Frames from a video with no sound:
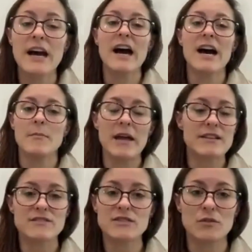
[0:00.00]

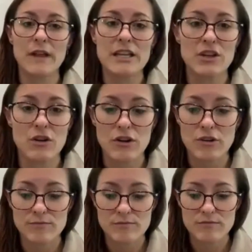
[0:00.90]
And so like
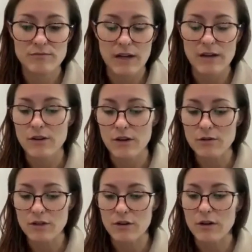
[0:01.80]
I don't
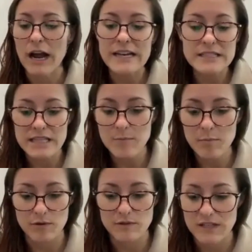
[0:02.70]
know, your IT
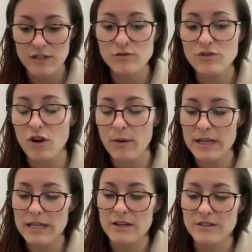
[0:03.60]
person who's
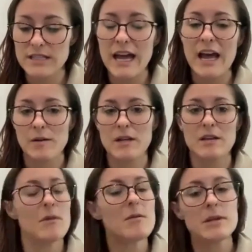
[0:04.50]
going in there as an
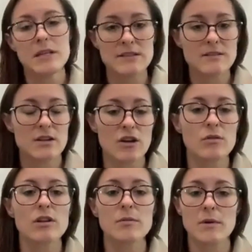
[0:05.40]
admin maybe needs to
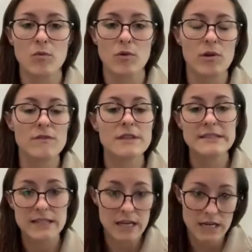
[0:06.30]
know a little bit more of the
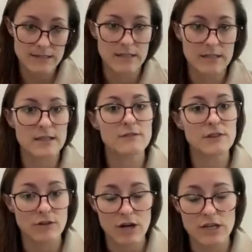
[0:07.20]
settings and
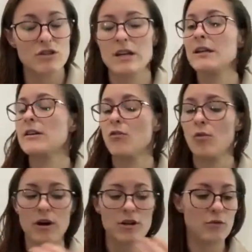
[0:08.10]
configuration,
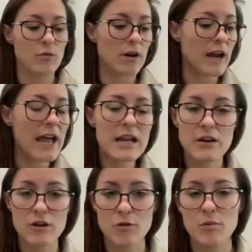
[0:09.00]
or your
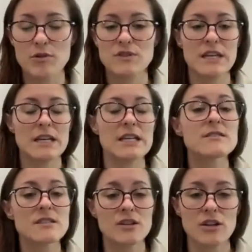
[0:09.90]
editor person
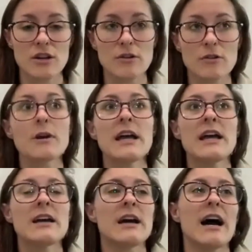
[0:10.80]
needs to know,
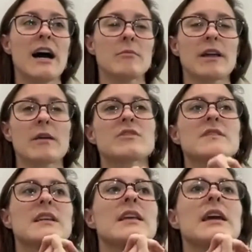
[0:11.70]
like I'm
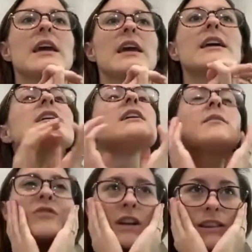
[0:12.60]
just thinking,
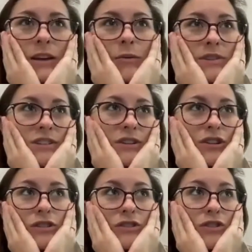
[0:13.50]
I'm trying to think what's a
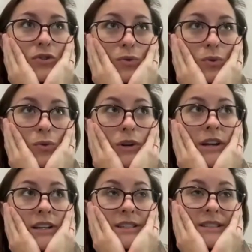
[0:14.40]
good tool.
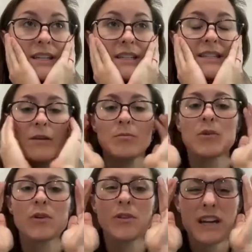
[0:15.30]
It's an
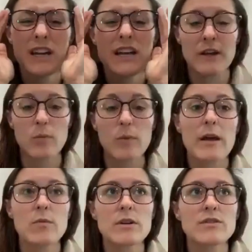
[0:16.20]
example. Like when
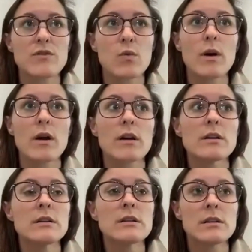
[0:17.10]
I worked
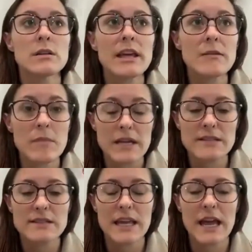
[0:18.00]
for
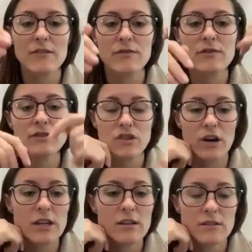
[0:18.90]
Litmus, they have,
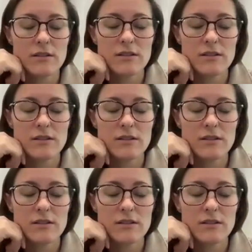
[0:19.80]
sorry.